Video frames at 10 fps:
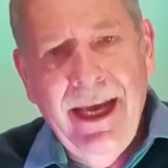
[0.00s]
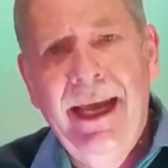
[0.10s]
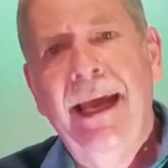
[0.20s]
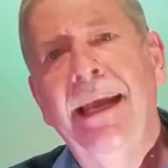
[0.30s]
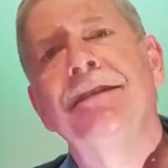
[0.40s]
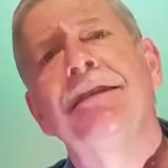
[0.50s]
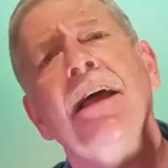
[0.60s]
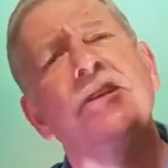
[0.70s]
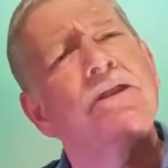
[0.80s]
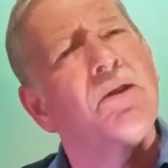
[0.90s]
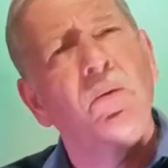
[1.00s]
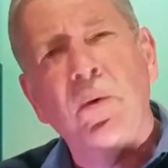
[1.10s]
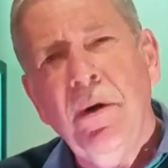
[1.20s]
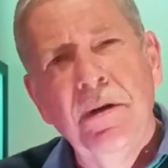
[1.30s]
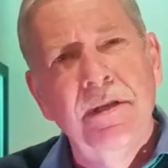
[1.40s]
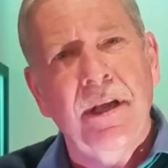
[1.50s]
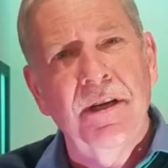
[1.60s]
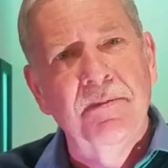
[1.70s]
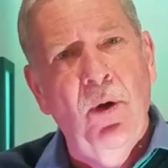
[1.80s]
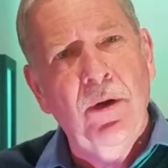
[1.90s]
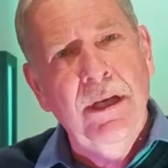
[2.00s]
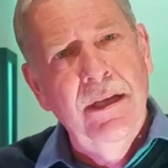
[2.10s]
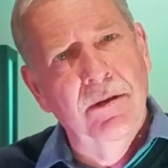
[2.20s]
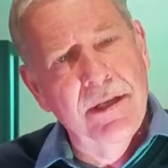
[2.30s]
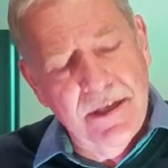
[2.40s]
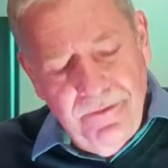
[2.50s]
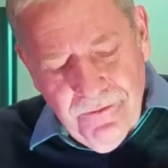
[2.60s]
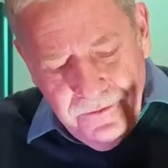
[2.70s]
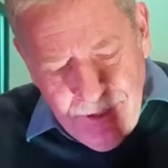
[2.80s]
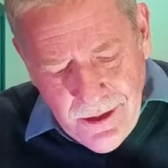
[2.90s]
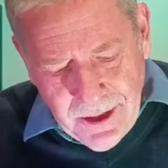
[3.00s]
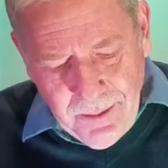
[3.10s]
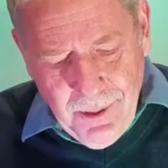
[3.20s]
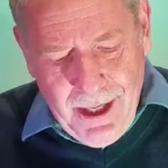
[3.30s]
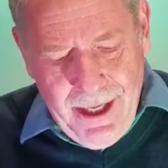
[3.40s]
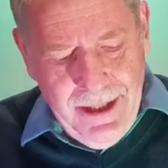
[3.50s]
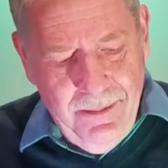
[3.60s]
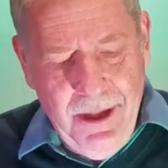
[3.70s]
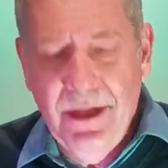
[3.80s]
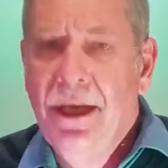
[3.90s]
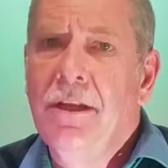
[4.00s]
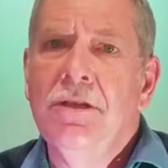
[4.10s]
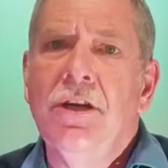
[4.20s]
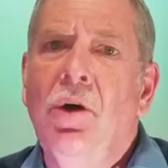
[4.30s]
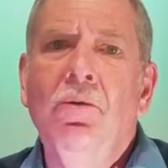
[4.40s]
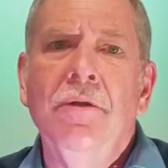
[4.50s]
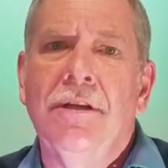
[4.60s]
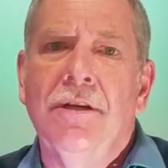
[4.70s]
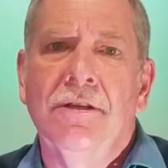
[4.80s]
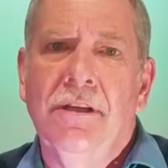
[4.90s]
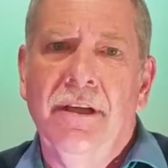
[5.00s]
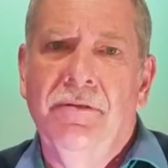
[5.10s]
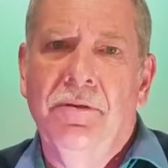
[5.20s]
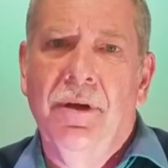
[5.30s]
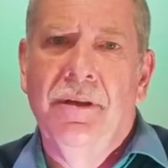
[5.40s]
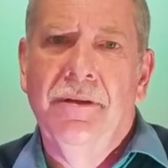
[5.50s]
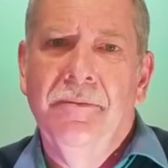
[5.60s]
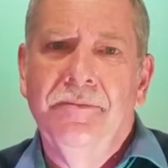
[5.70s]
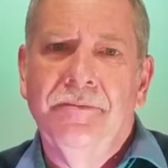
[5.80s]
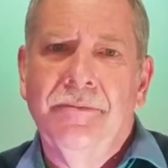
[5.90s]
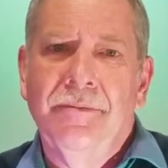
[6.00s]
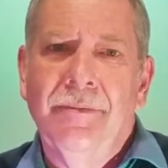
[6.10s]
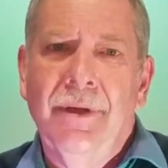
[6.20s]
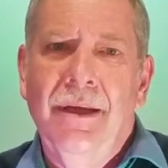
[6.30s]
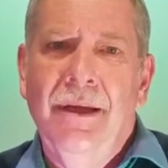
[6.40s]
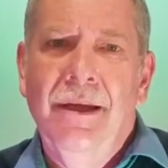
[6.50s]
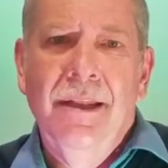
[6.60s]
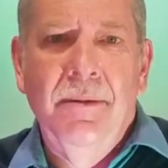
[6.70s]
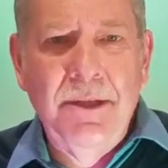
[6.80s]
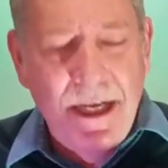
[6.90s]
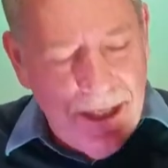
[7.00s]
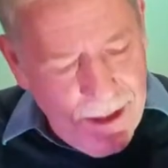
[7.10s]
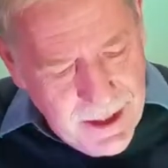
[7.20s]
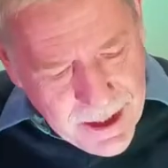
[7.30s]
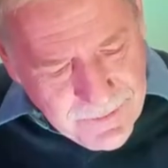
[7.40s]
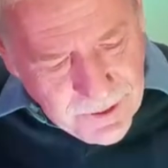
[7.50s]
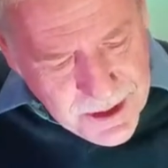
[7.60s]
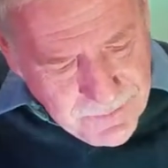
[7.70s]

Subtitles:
And it's not just the words that are spoken either, it's the feeling behind them and the tone that they're delivered with. Let me take you to the next verse,